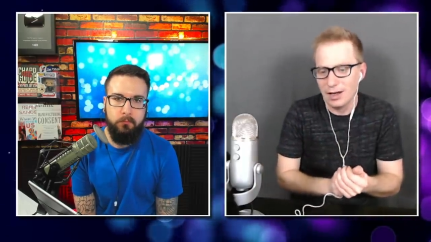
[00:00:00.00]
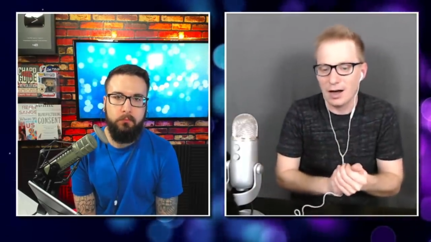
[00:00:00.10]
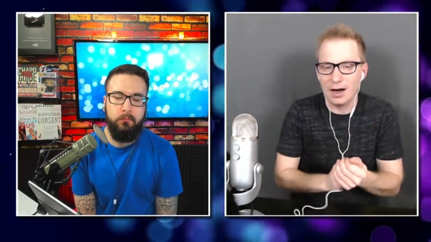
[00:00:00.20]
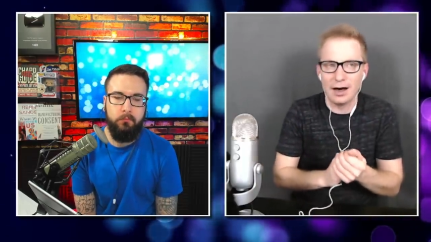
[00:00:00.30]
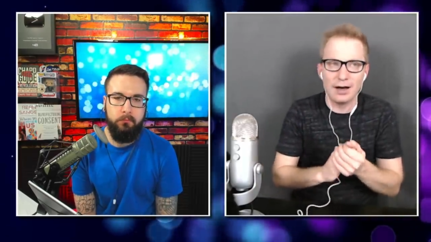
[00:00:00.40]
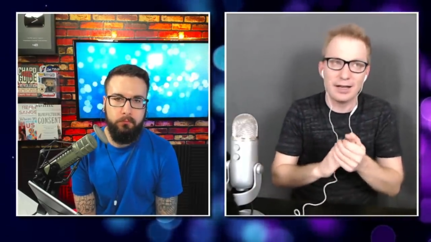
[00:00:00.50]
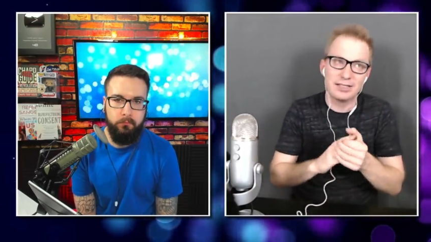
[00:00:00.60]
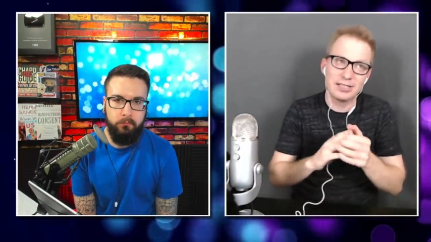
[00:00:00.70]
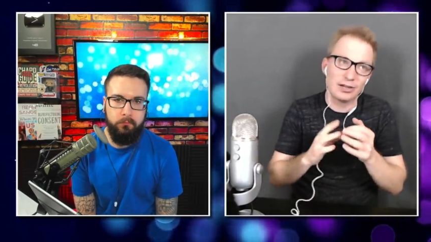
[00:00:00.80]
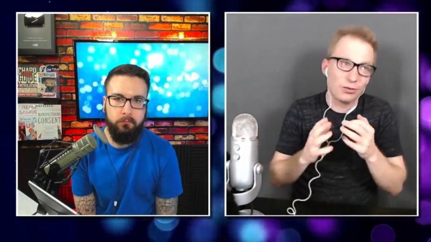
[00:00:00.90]
Speaker 1: Uh,
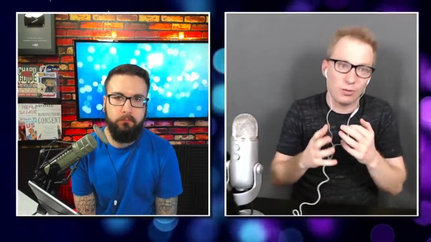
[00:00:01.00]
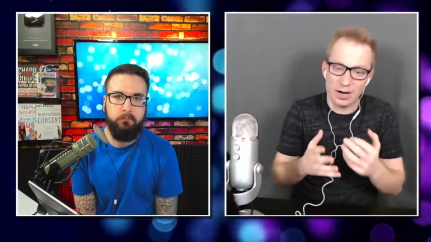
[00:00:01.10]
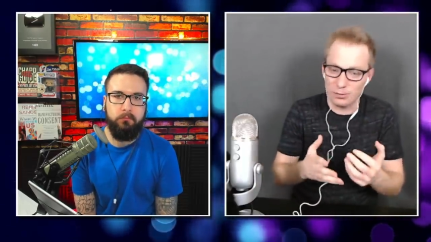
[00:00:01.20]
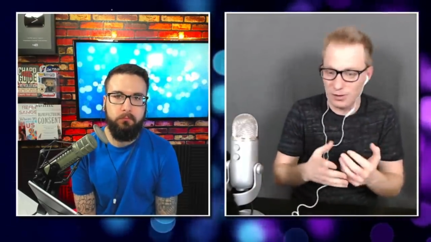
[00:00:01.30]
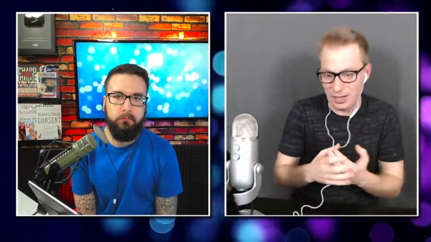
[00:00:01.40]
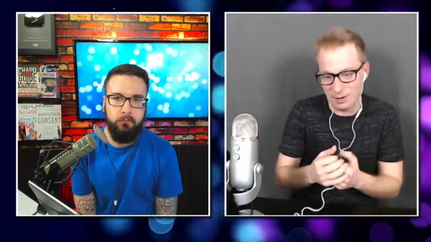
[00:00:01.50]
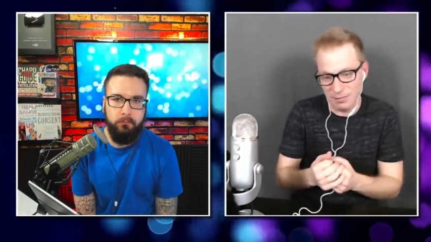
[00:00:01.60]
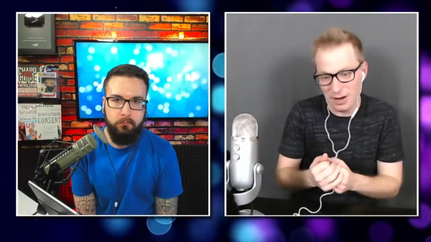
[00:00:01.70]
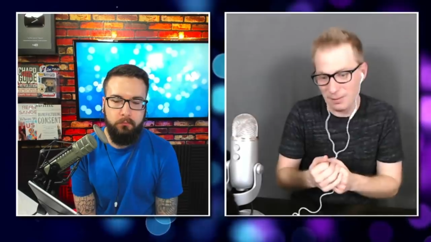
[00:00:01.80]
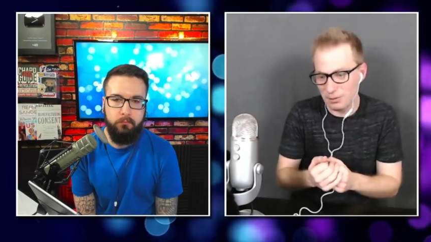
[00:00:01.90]
it's incredibly
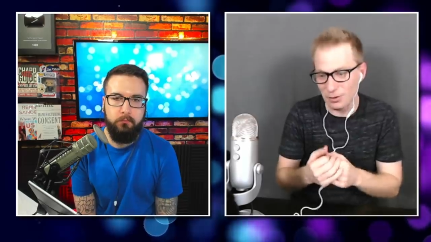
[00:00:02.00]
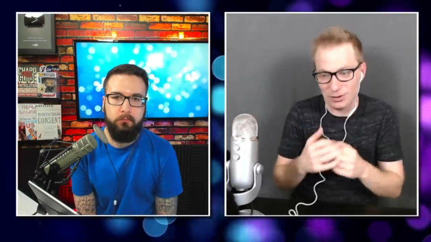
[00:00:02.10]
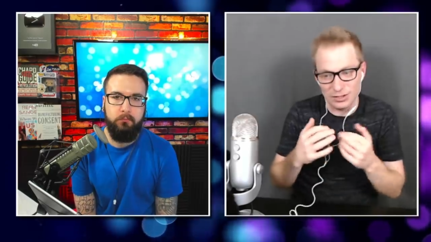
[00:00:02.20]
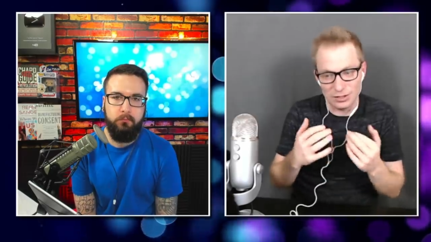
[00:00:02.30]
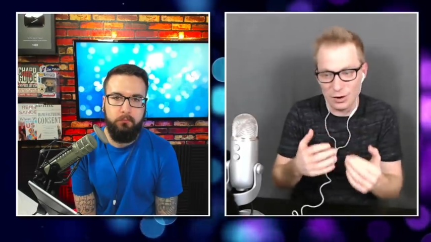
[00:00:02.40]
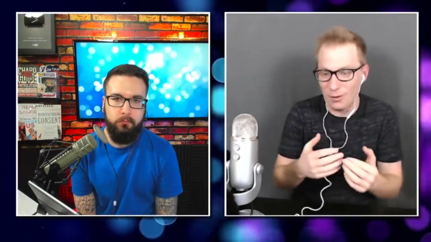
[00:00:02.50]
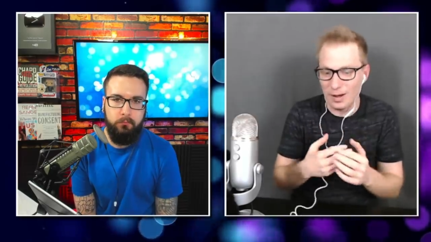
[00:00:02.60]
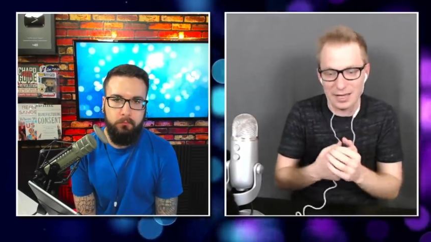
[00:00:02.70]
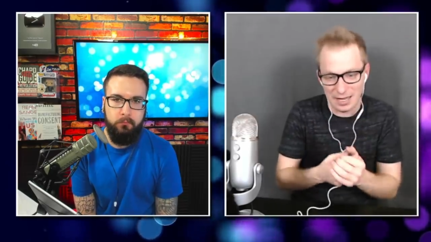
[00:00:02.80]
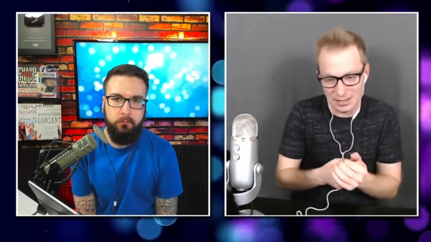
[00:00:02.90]
unpopular to go
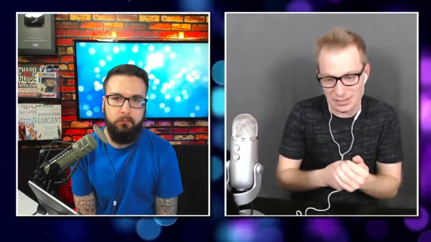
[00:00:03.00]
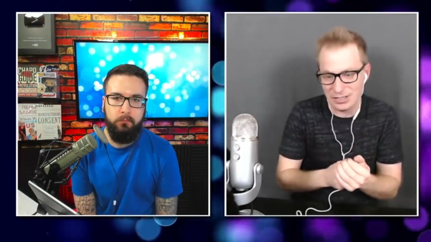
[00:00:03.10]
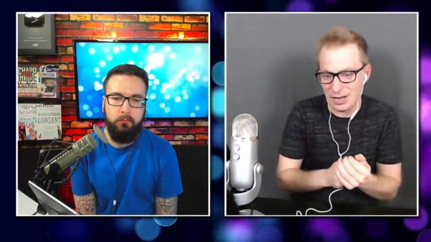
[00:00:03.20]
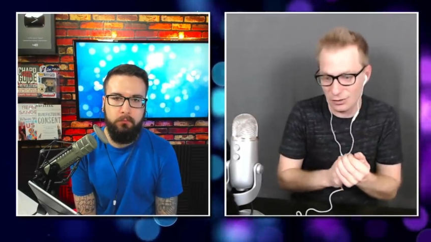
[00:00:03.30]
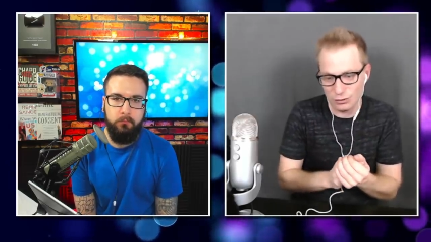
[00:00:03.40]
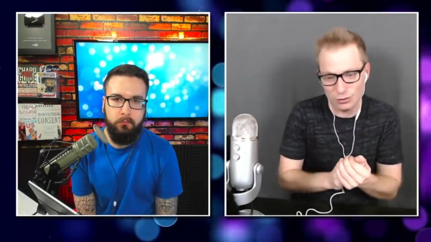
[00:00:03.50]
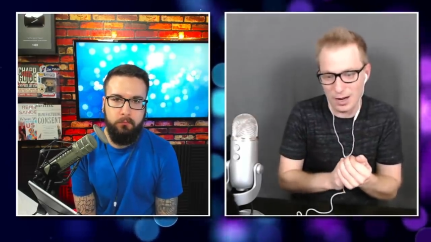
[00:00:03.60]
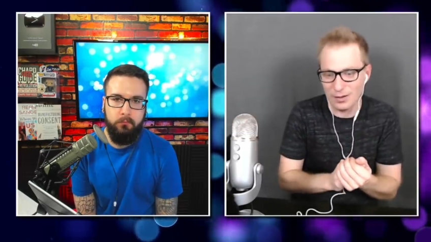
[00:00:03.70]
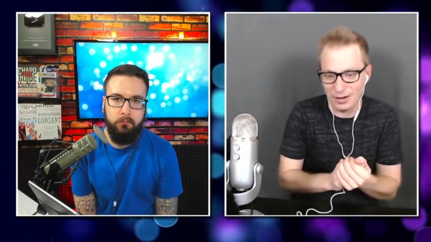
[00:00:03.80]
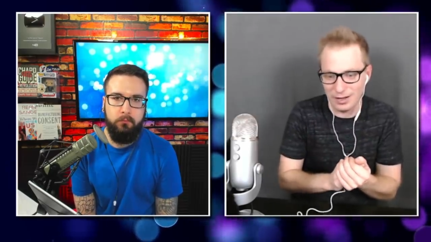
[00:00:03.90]
against net
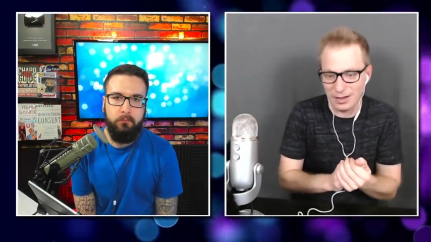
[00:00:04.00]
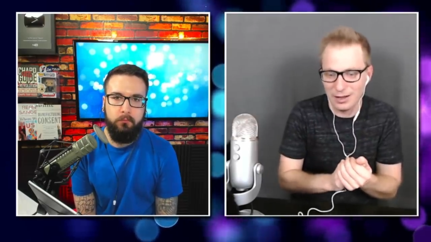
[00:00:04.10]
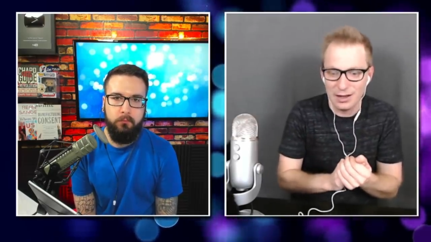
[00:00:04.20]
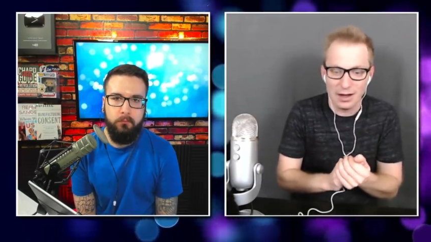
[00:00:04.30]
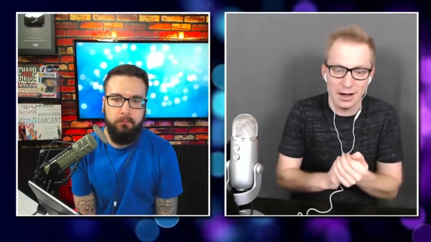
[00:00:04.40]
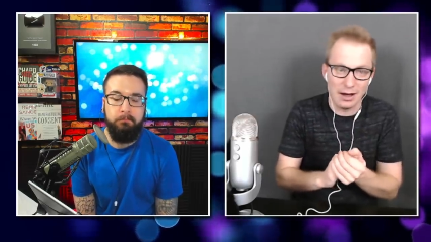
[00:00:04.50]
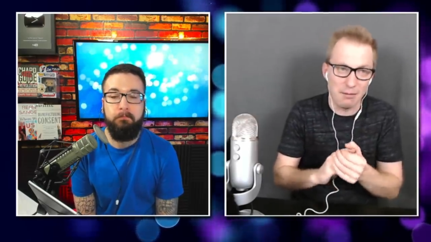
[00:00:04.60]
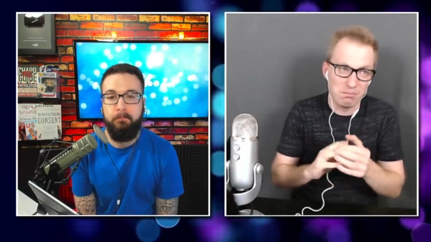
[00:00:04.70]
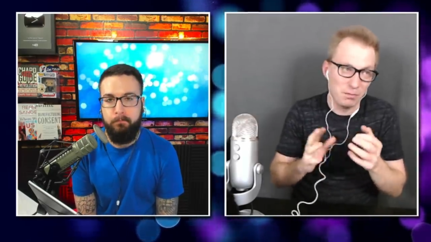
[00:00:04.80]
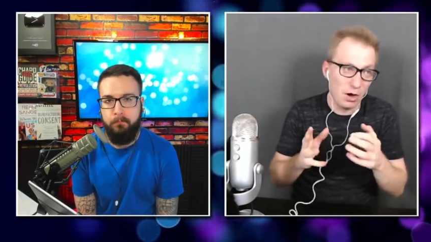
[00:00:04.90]
neutrality
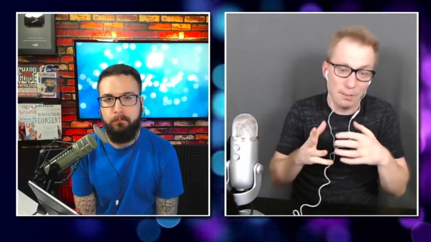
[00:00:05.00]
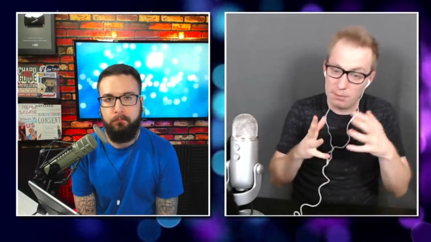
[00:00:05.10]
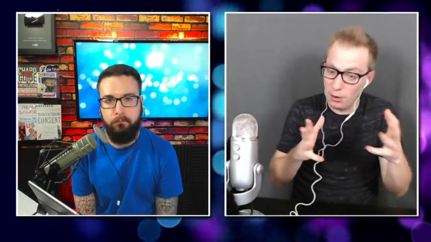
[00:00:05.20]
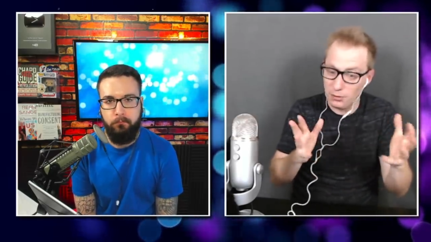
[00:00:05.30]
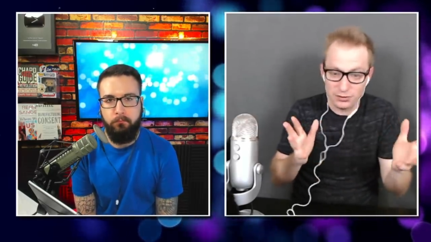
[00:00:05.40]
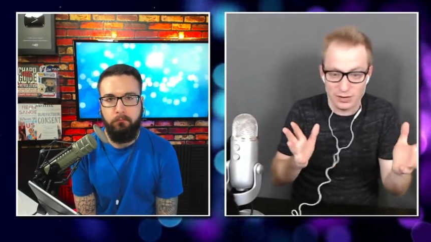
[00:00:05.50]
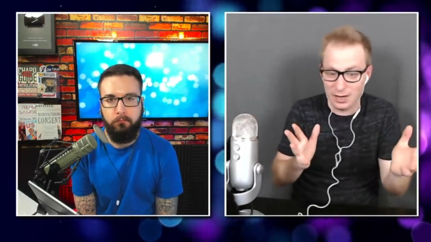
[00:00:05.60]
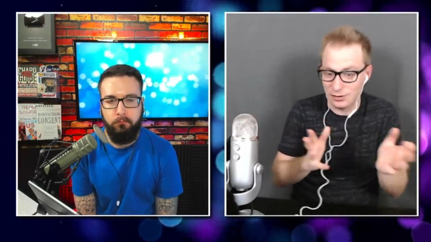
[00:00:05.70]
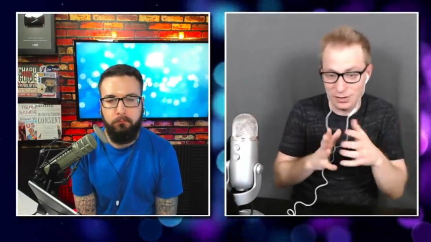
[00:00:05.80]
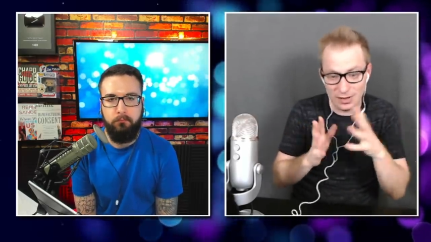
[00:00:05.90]
um, on both
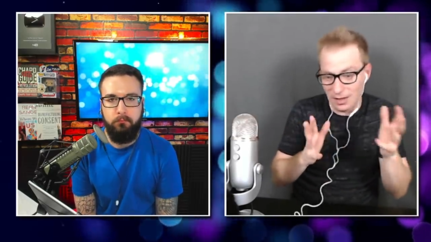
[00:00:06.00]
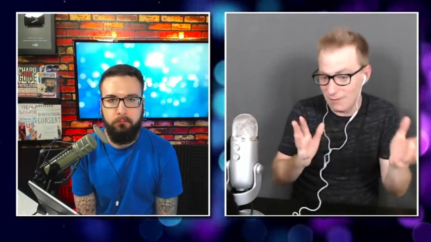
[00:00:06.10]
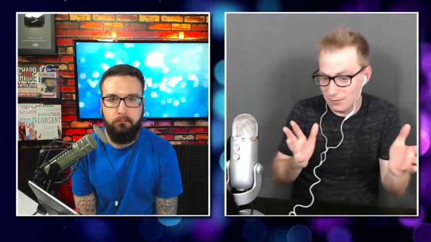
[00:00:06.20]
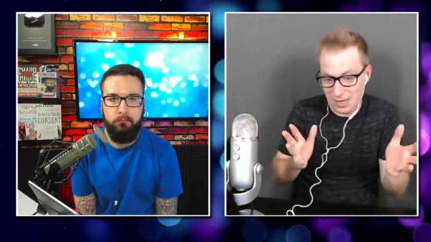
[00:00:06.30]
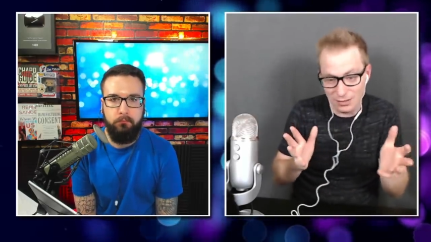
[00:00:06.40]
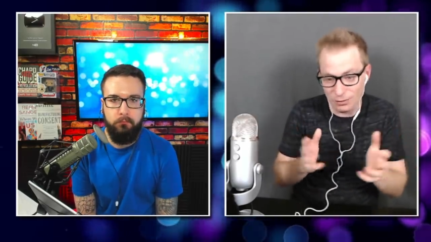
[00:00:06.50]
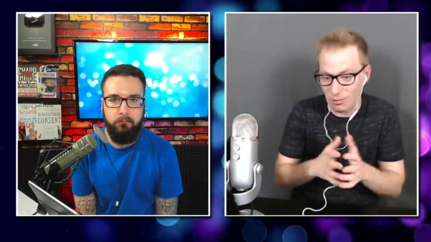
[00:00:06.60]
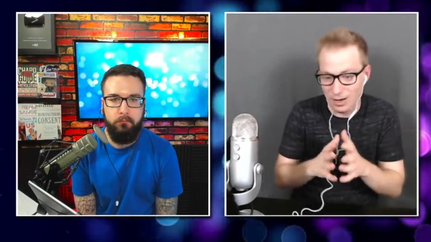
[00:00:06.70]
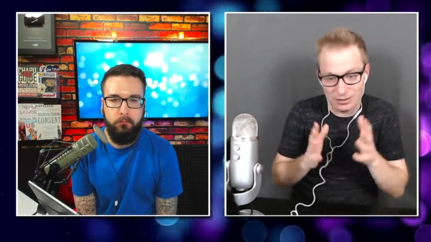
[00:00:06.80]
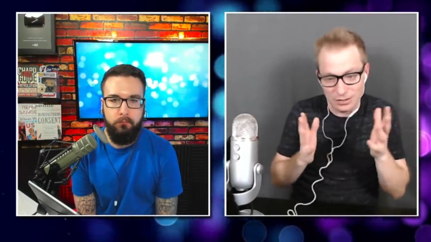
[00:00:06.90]
sides, on the left and the right, to